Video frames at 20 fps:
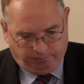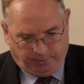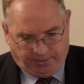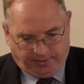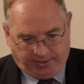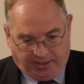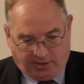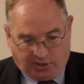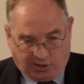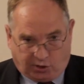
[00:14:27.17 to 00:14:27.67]

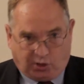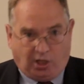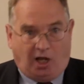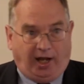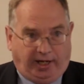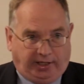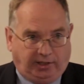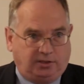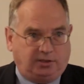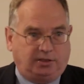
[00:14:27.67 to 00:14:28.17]
But they
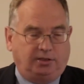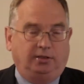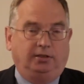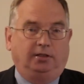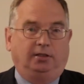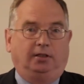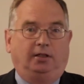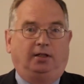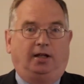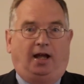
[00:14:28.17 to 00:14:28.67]
decide,
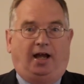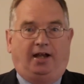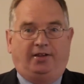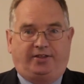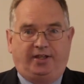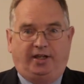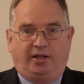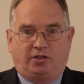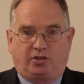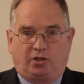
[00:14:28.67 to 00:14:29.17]
I
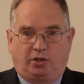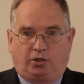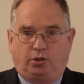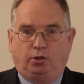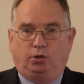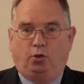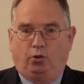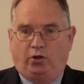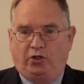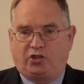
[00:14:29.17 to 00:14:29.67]
think, to
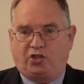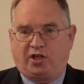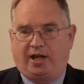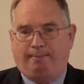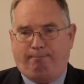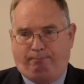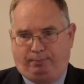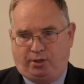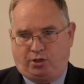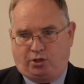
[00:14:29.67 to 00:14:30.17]
cool the
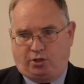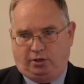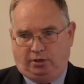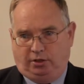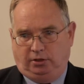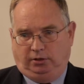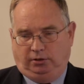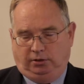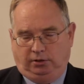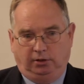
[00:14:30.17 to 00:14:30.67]

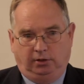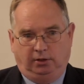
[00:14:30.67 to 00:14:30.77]
temperature